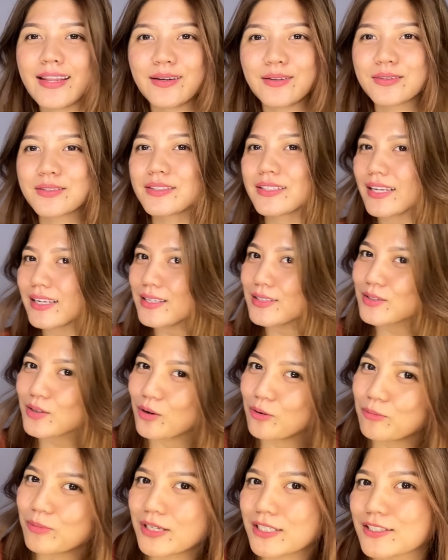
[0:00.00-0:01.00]
also thank you so
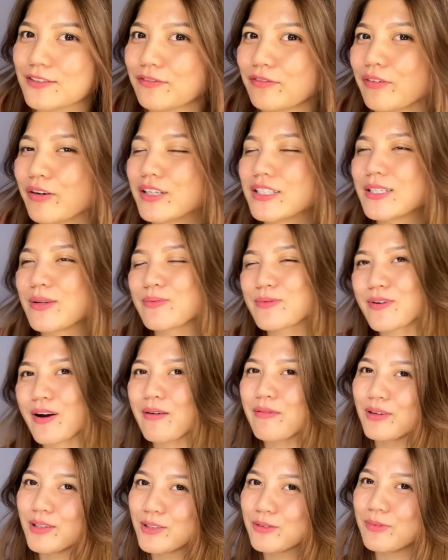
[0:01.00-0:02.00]
much for
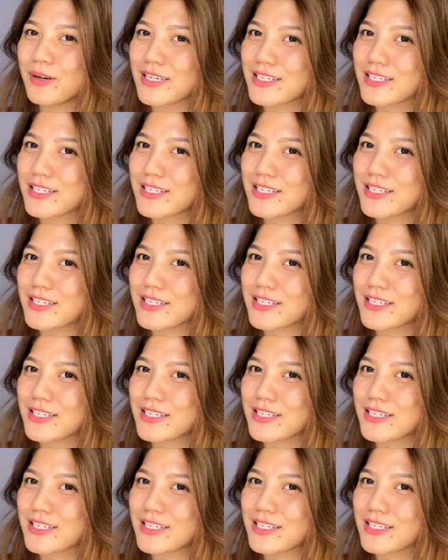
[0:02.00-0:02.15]
subscribing to my